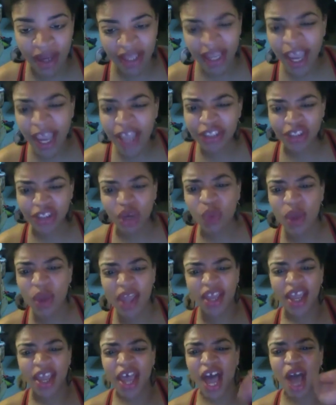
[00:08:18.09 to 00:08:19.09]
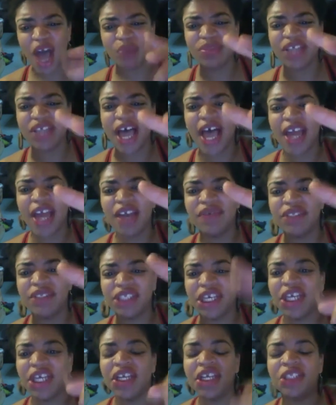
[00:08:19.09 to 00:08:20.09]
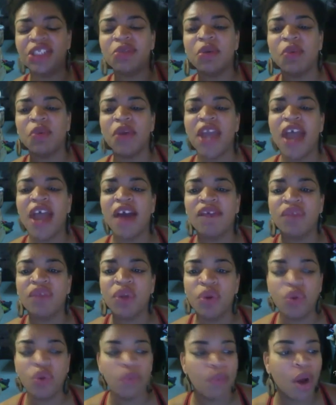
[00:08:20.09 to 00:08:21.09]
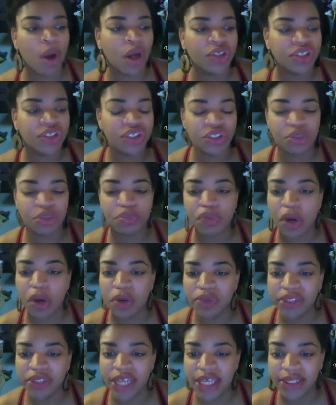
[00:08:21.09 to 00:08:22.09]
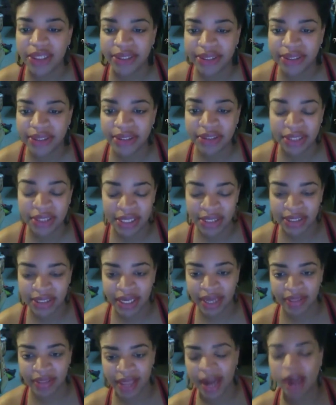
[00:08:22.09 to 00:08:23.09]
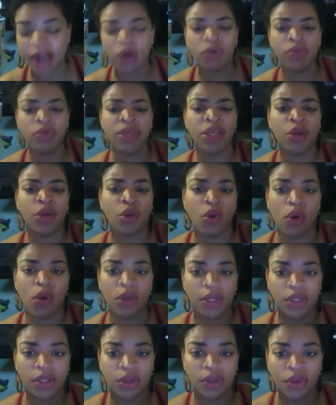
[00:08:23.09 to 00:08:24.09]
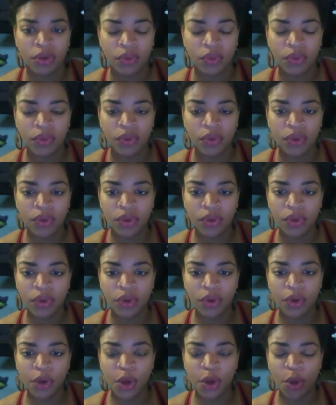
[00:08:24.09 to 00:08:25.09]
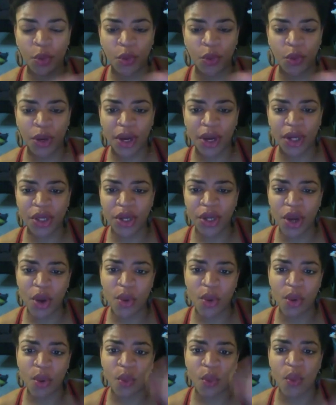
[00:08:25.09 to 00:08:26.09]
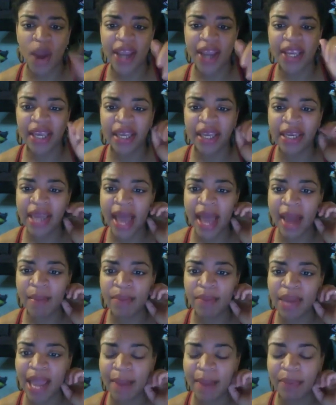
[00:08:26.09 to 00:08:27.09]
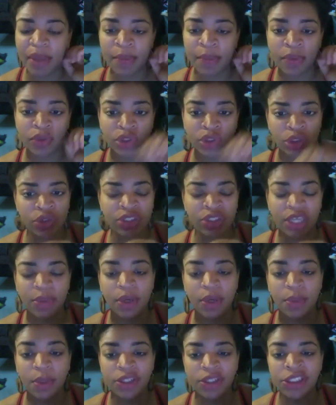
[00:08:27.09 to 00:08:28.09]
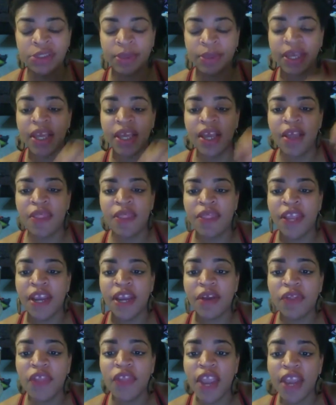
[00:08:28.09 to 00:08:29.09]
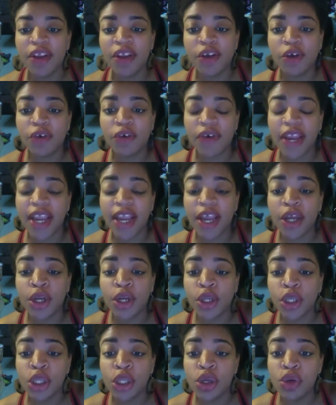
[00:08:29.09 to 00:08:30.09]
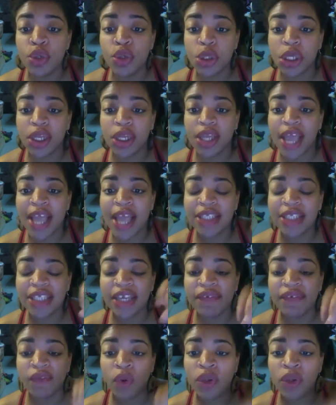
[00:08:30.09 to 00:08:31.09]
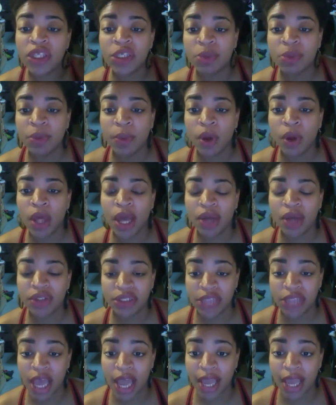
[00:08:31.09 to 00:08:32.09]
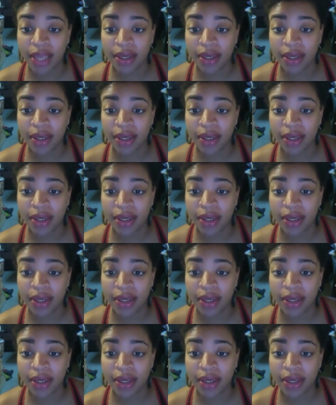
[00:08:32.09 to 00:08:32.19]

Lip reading: Yeah, so what? I'm tired of seeing us when we have little marches or protests and things like that. I don't mean to call it little. Where, white and non-black people choose they want to participate. They're there to create an illusion as if all these people are outside.